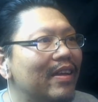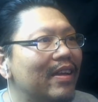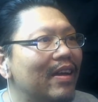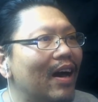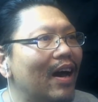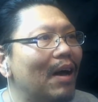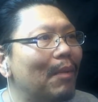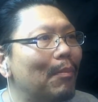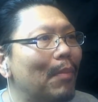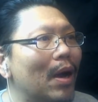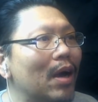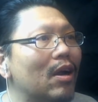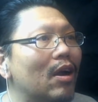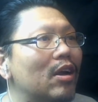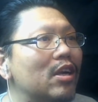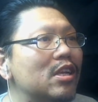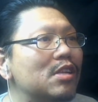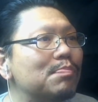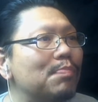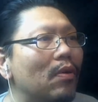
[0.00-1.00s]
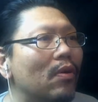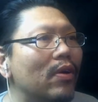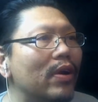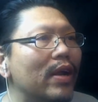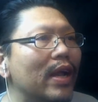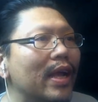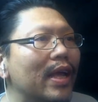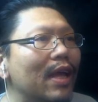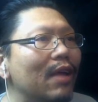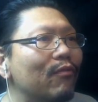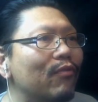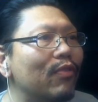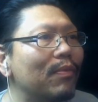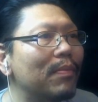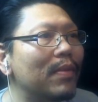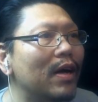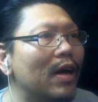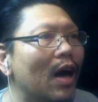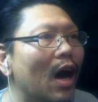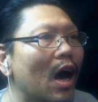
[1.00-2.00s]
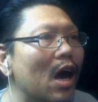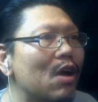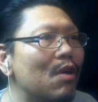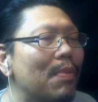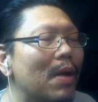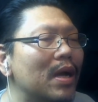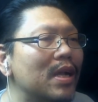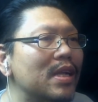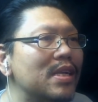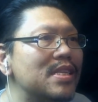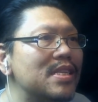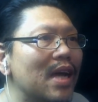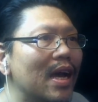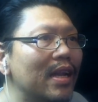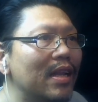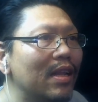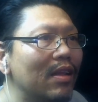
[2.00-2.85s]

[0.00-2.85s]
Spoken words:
Mark Osborne, I came from the aquaponics side.